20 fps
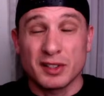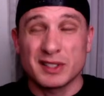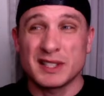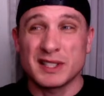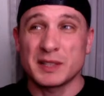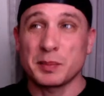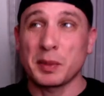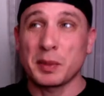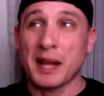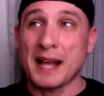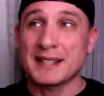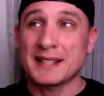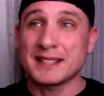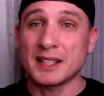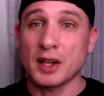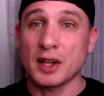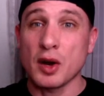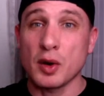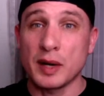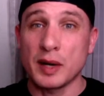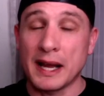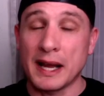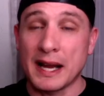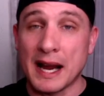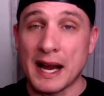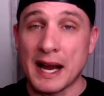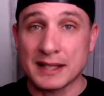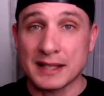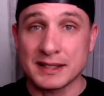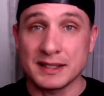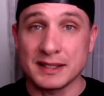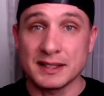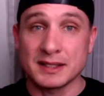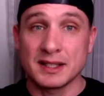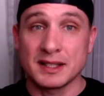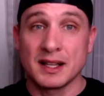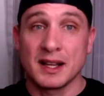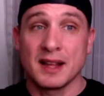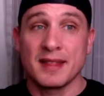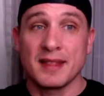this plastic coating on oxys
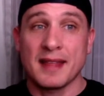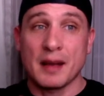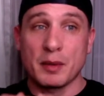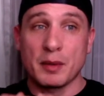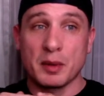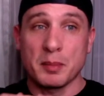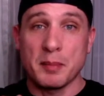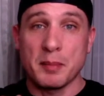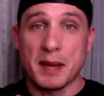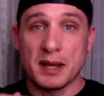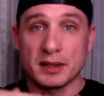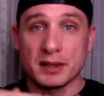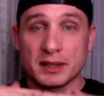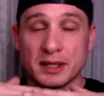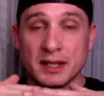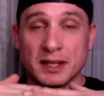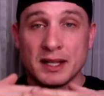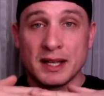that would melt.